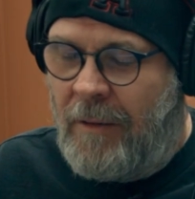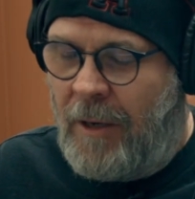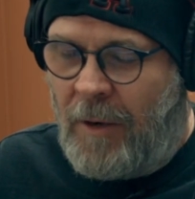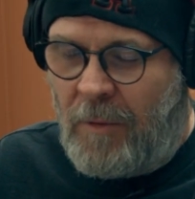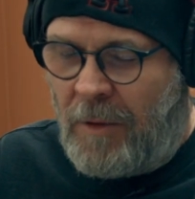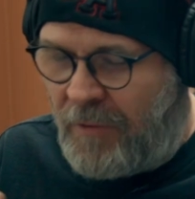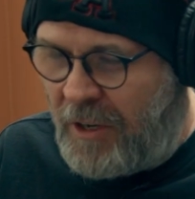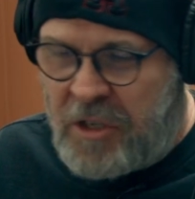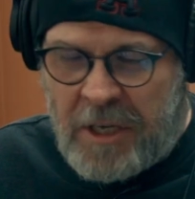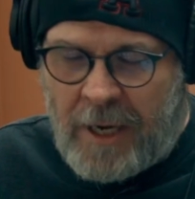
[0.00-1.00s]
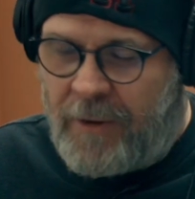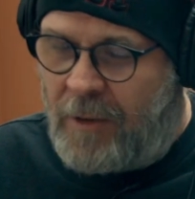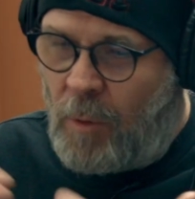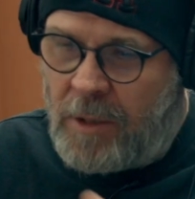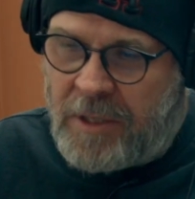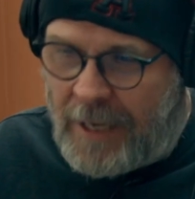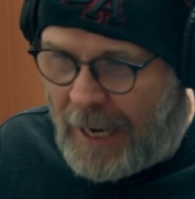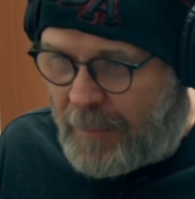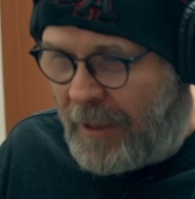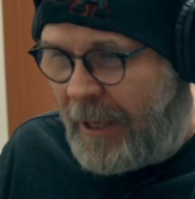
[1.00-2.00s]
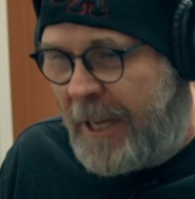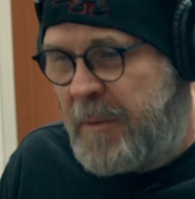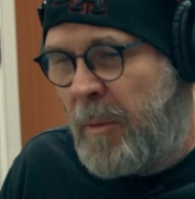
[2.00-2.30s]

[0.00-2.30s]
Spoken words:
you know, the finishing of it and what's going to happen next.